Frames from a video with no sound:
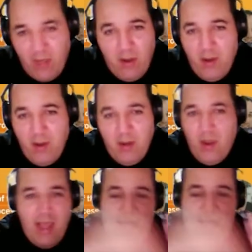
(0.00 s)
Sorry,
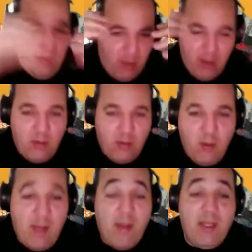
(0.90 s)
I'm sorry to
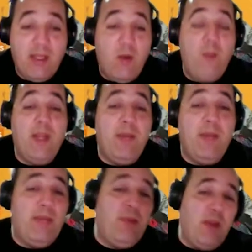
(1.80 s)
talk about the company,
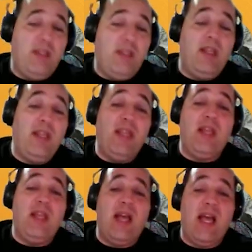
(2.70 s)
but because this is
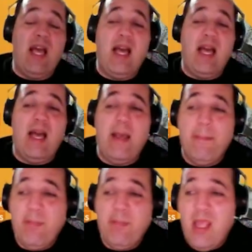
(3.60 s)
a
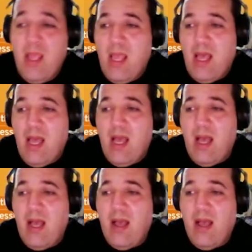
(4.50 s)

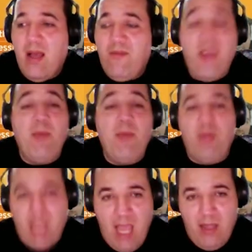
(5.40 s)

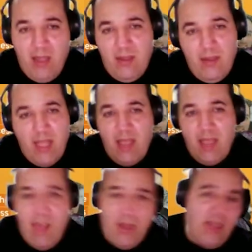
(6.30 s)
famous case that
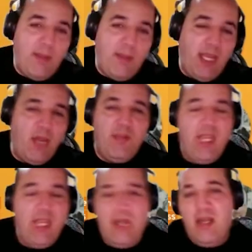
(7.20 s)
happens in the beginning of the
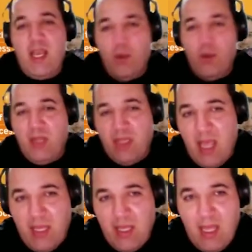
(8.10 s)
year, I use it
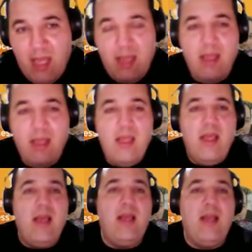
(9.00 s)
as a
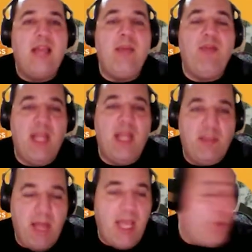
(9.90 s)
type of
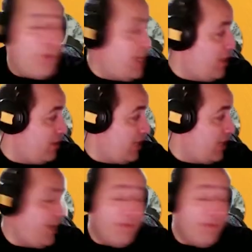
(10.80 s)
explanation. Okay.